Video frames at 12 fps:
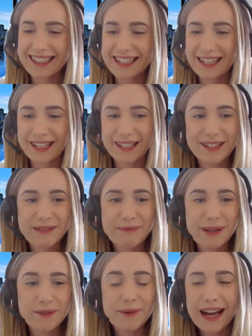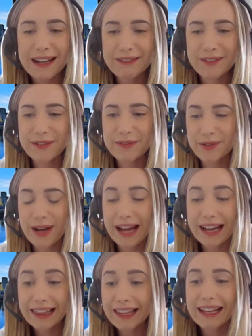to be aware of, or
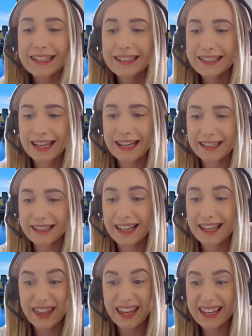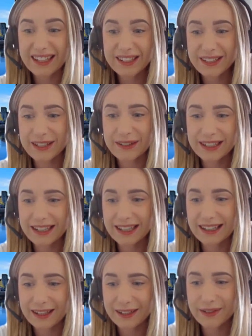anything else that they can do
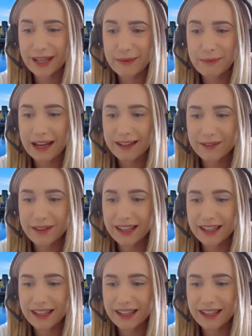to kind of keep ahead